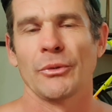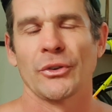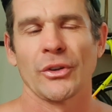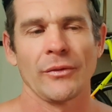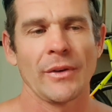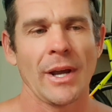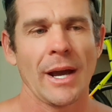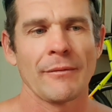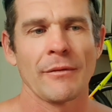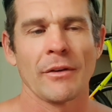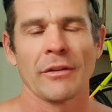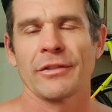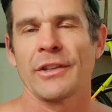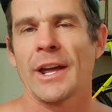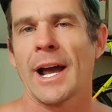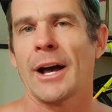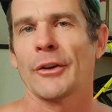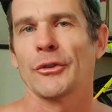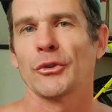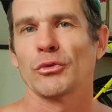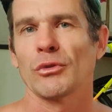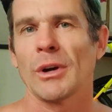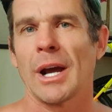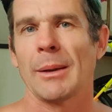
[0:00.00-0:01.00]
So if you're having
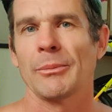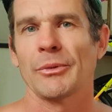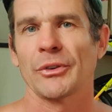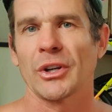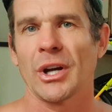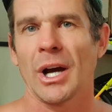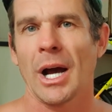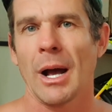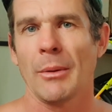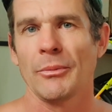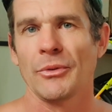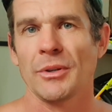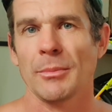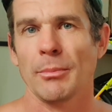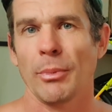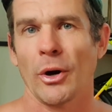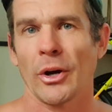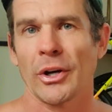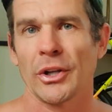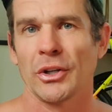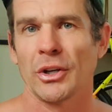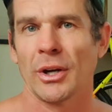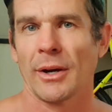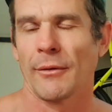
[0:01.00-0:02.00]
1,000 grams of carbs in your
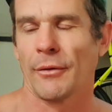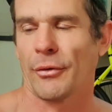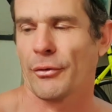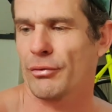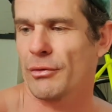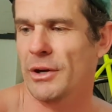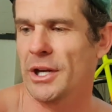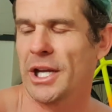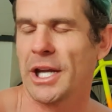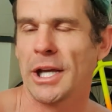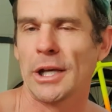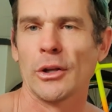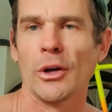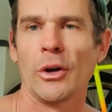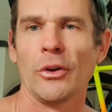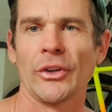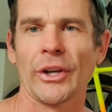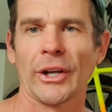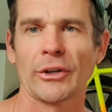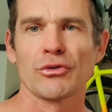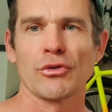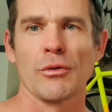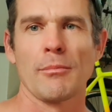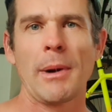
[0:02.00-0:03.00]
body, you're going to have 3 kilos
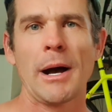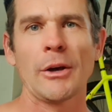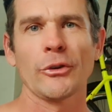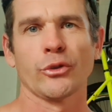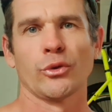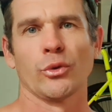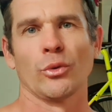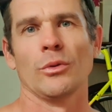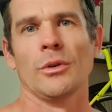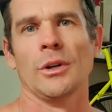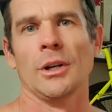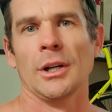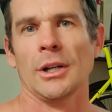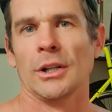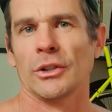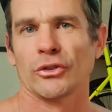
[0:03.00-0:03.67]
extra muscle.